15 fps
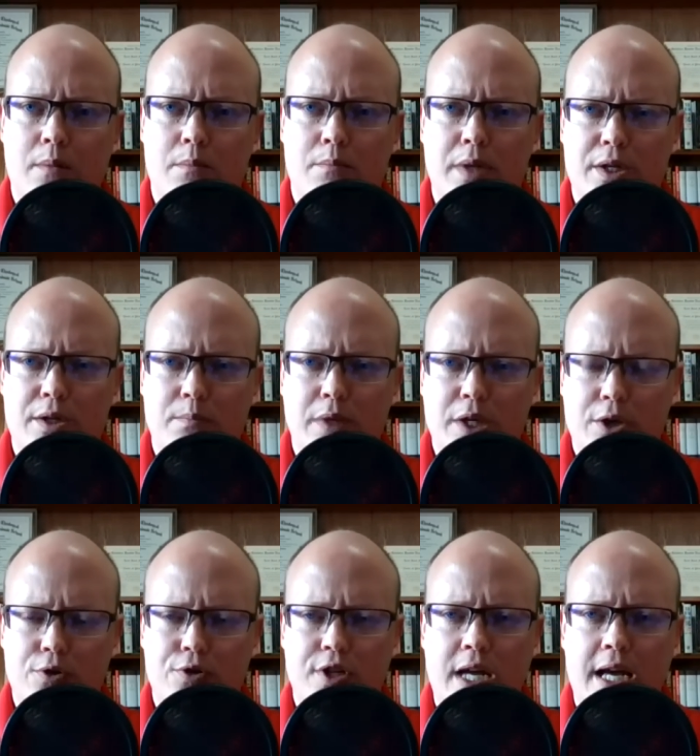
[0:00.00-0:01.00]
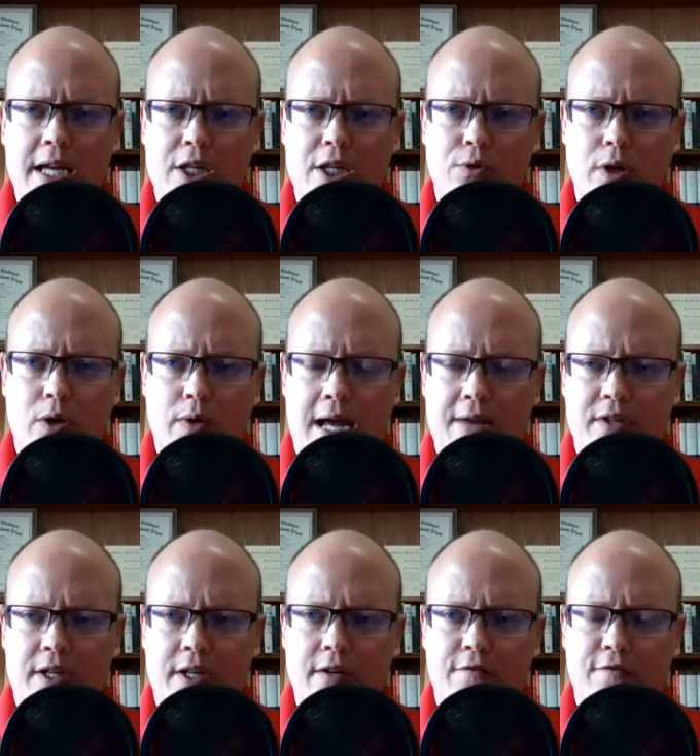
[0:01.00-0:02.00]
but but you're saying you don't have to
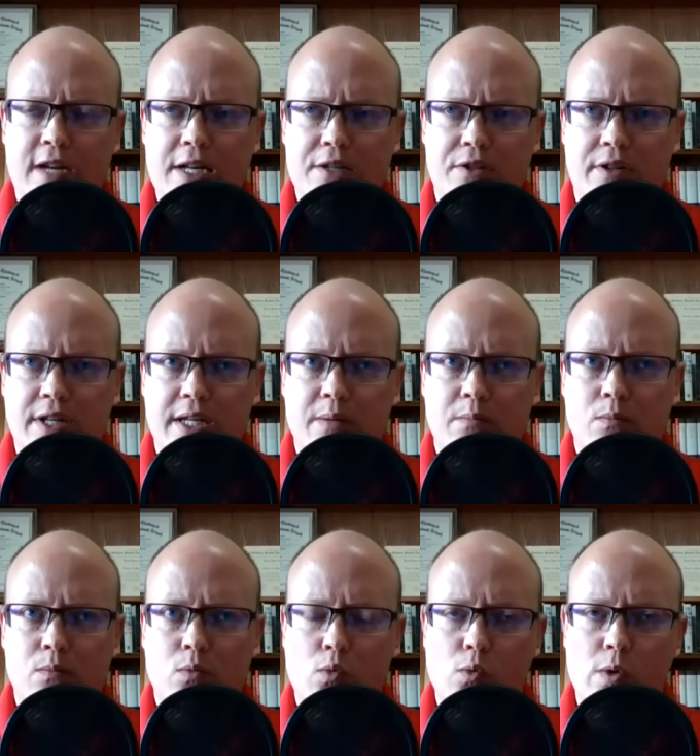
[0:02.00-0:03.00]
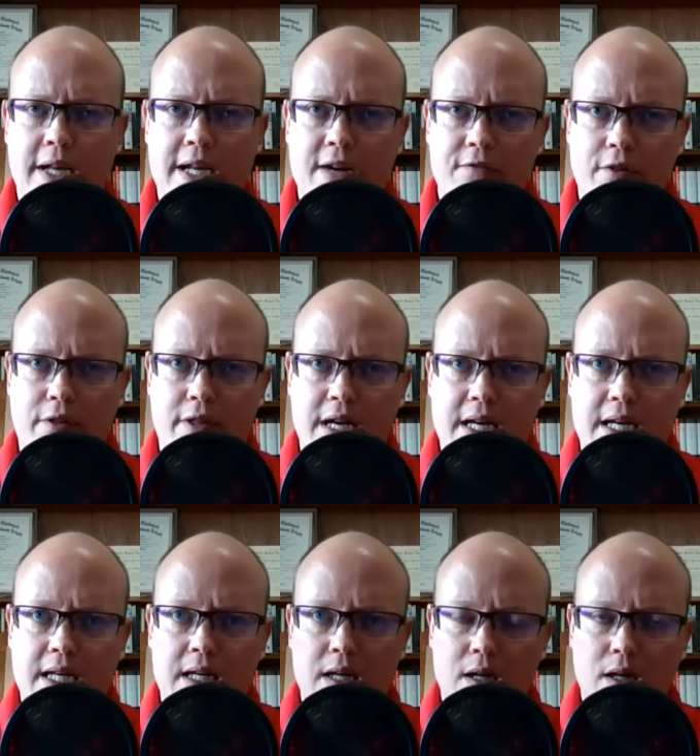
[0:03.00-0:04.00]
confess them whenever
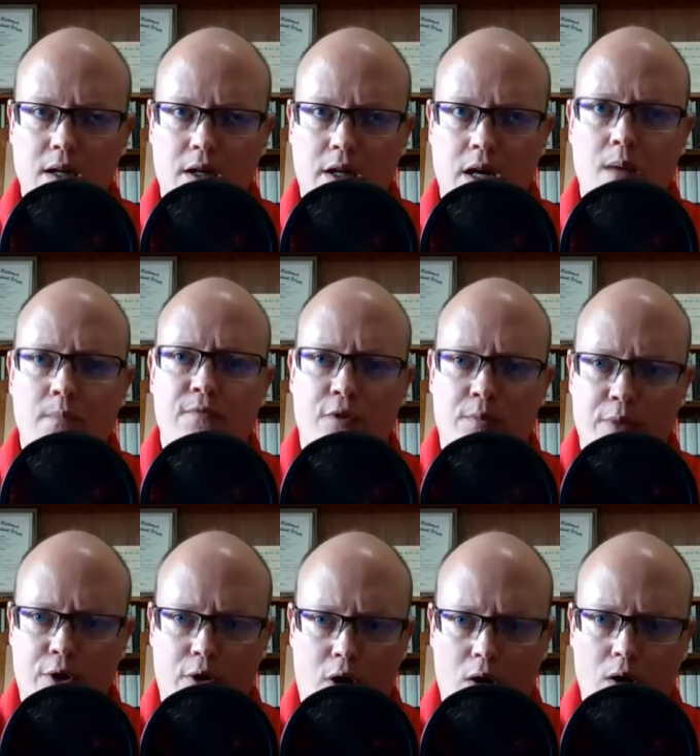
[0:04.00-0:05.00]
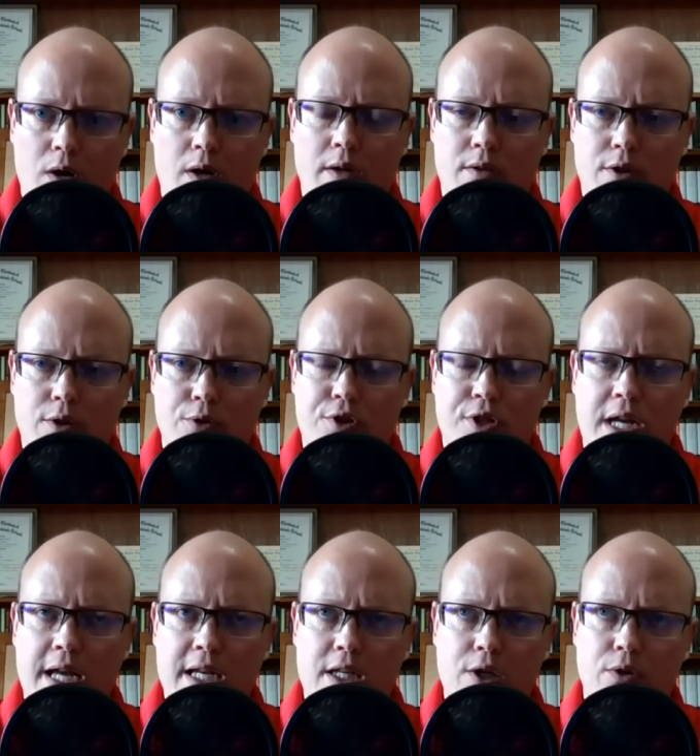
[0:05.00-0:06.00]
they come from your heart you're
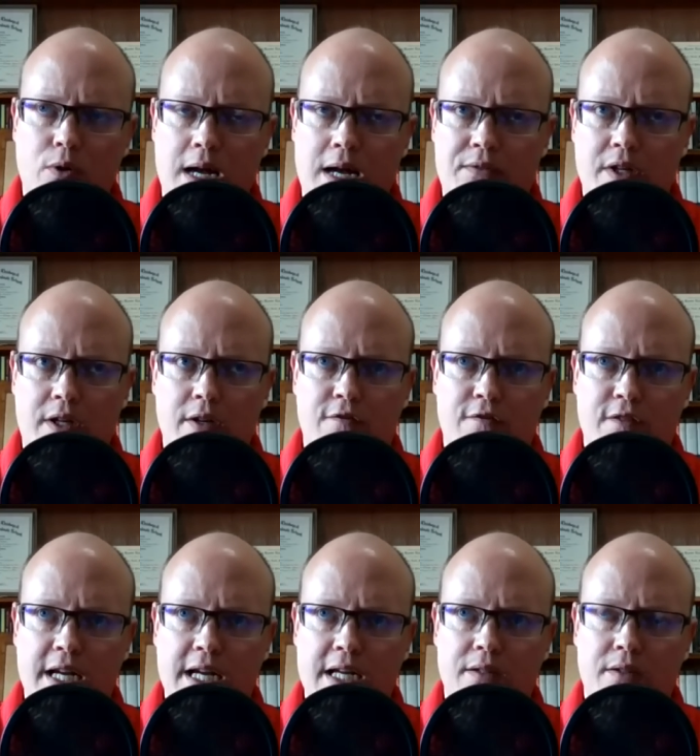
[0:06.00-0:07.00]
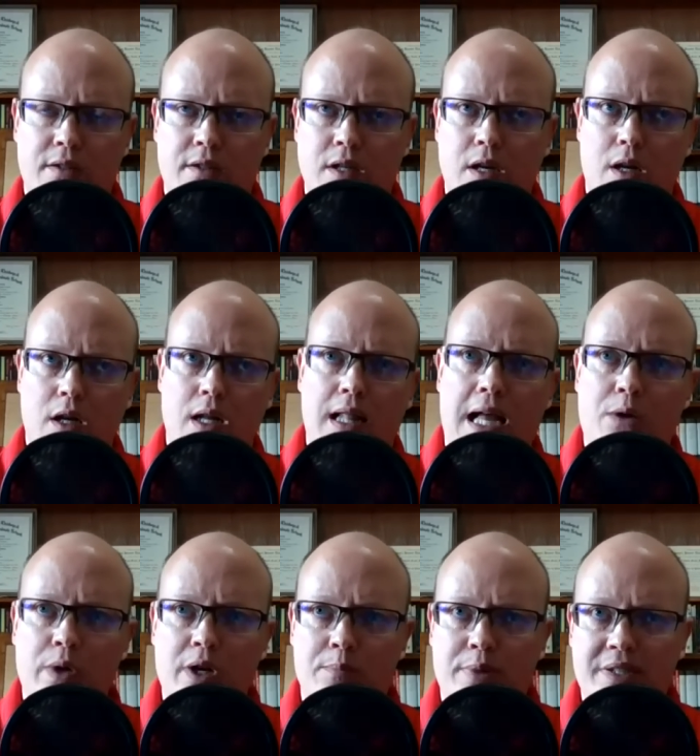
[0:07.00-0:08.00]
saying you don't have to confess like
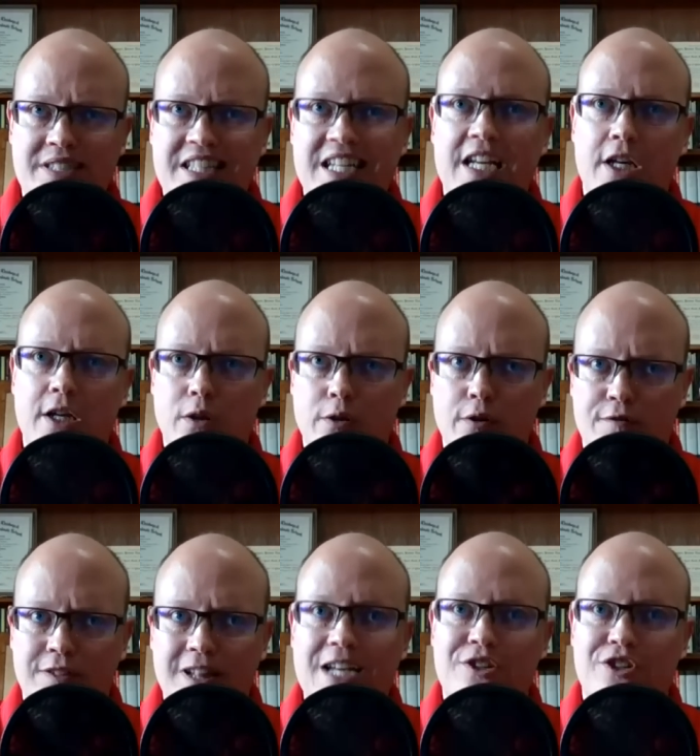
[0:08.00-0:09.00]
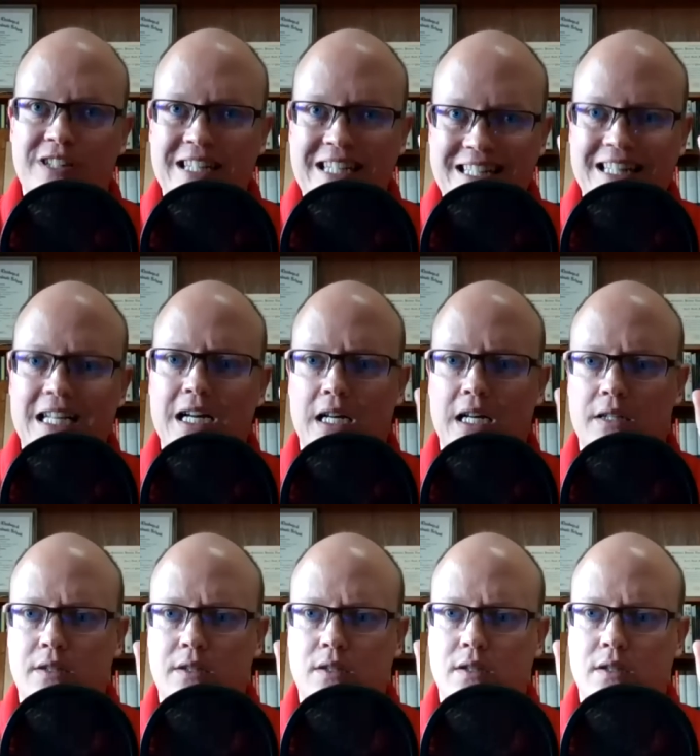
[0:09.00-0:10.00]
when a particular fleshly
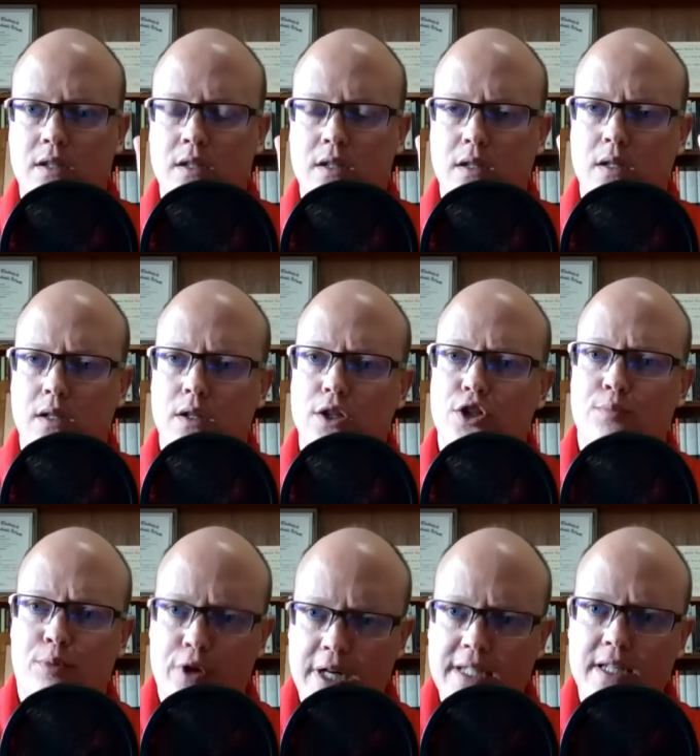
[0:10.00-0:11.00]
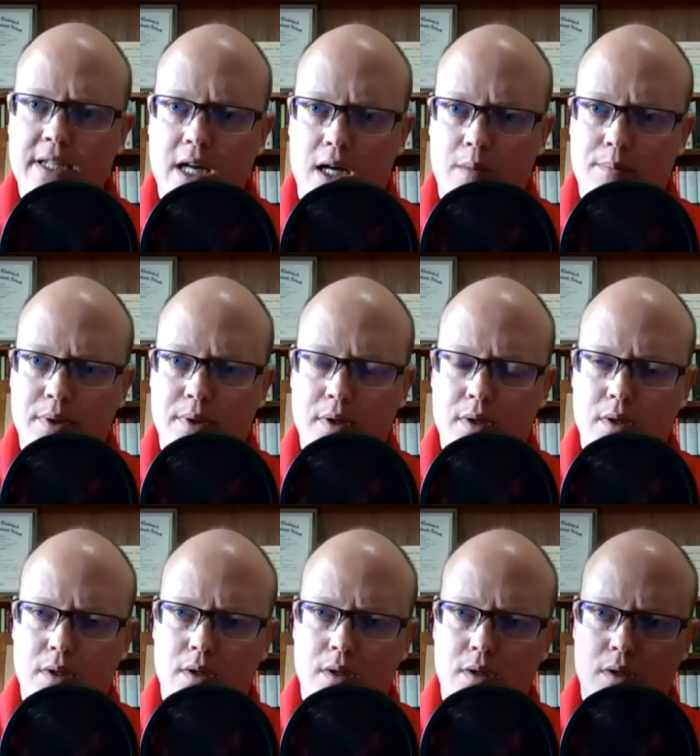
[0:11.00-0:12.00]
lust springs up
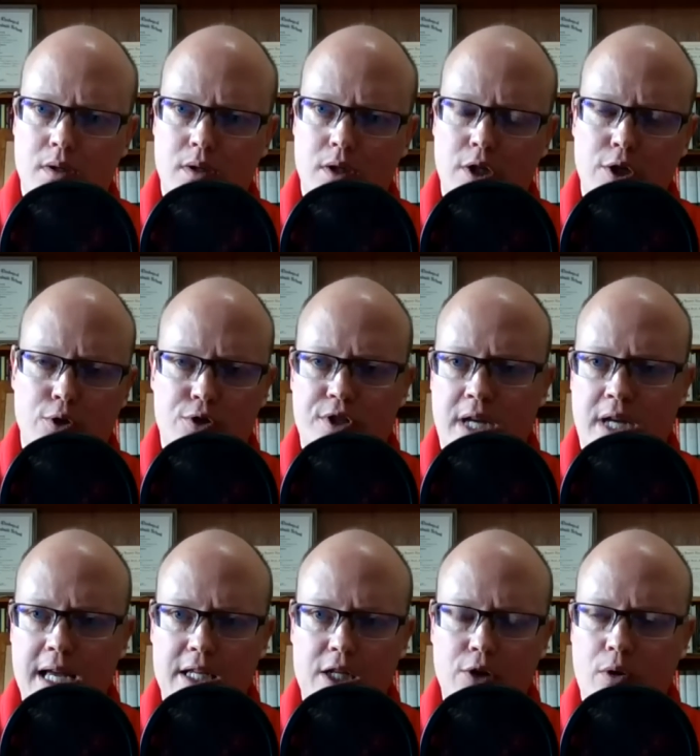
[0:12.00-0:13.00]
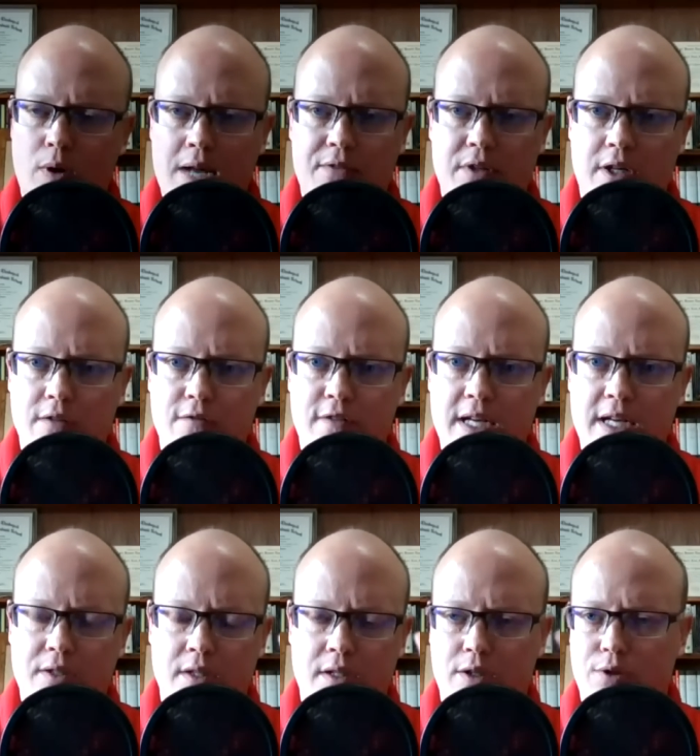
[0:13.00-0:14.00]
you're saying you don't have to
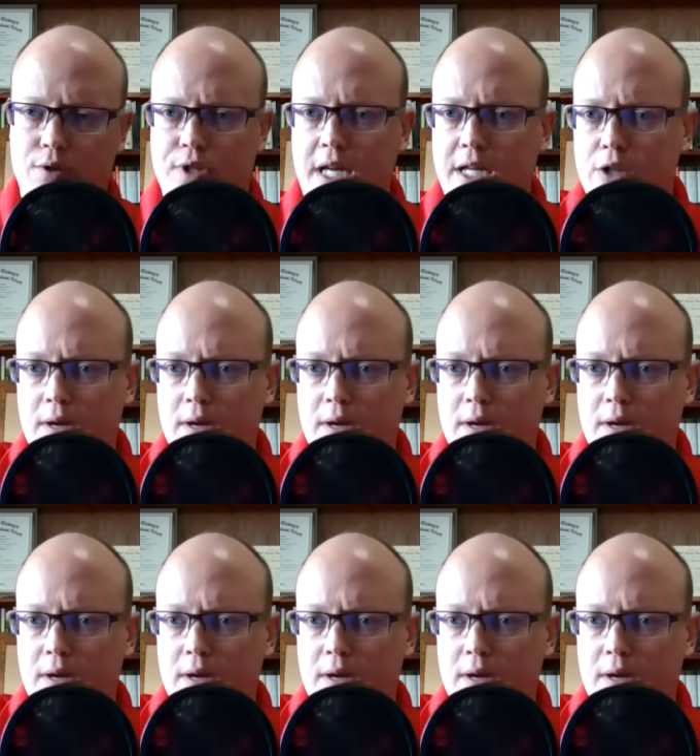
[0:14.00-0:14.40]
confess it you're saying you